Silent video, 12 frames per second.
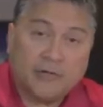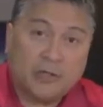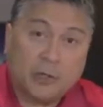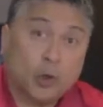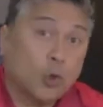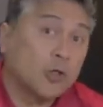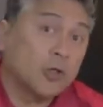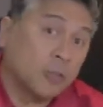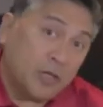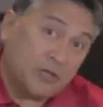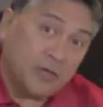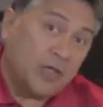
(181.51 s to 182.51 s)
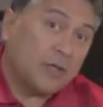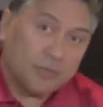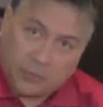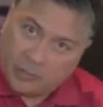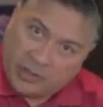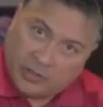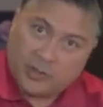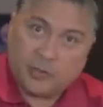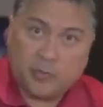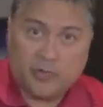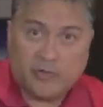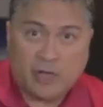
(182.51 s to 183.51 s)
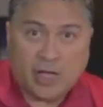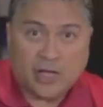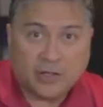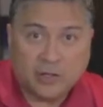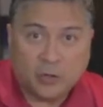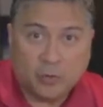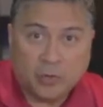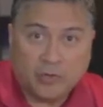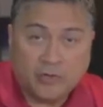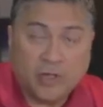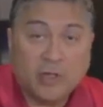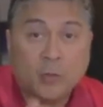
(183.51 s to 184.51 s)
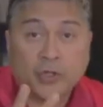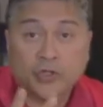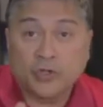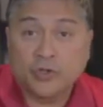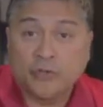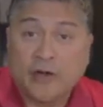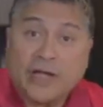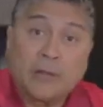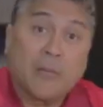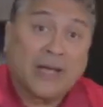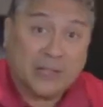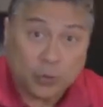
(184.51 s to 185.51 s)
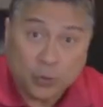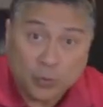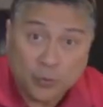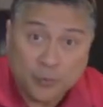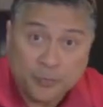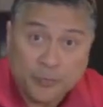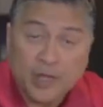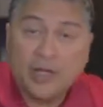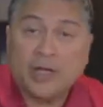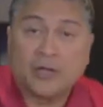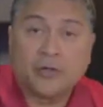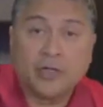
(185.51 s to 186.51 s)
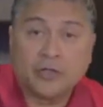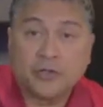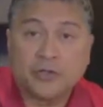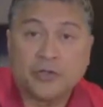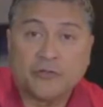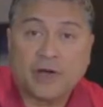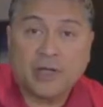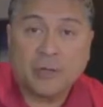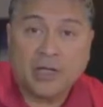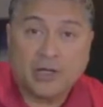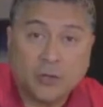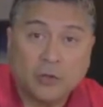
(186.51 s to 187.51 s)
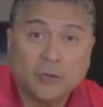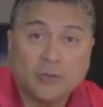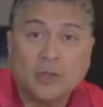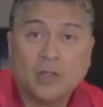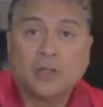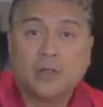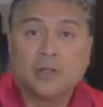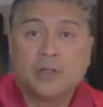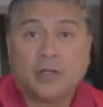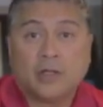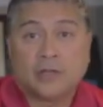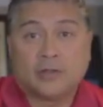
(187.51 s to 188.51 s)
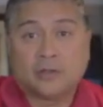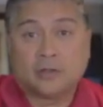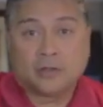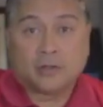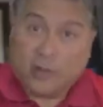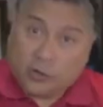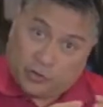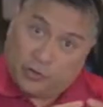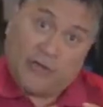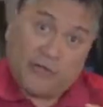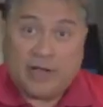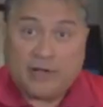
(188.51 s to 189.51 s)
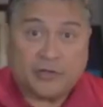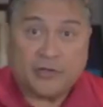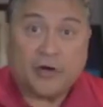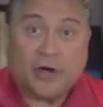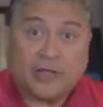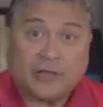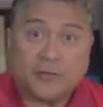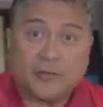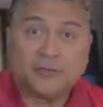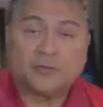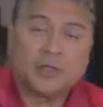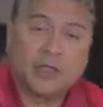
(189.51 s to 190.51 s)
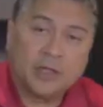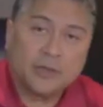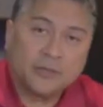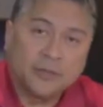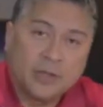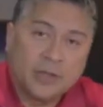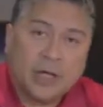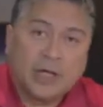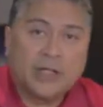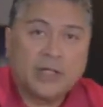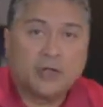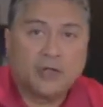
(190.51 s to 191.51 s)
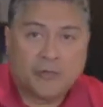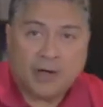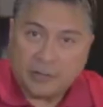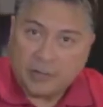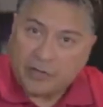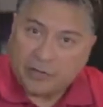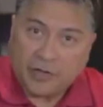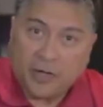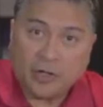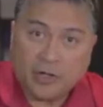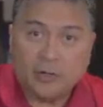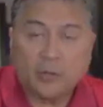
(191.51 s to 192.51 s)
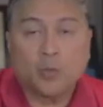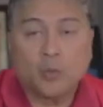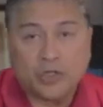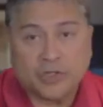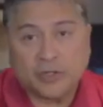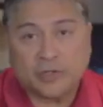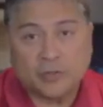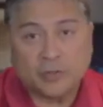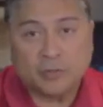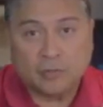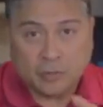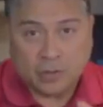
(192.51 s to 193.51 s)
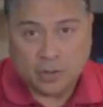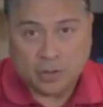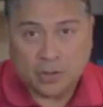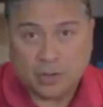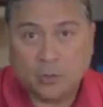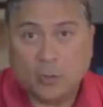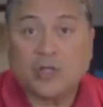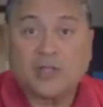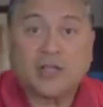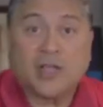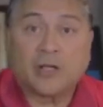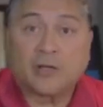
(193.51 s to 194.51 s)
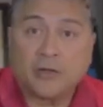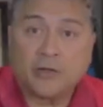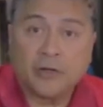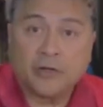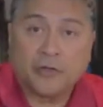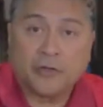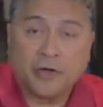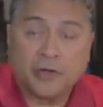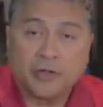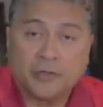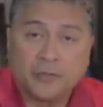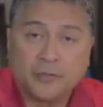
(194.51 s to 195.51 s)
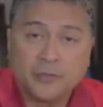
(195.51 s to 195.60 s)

have the total BV, maintenance BV, and the new BV, which you divide by 2. And the reason you divide by 2 is because you have left and right, okay? And then you divide by 300, which is one cycle, 300, 300.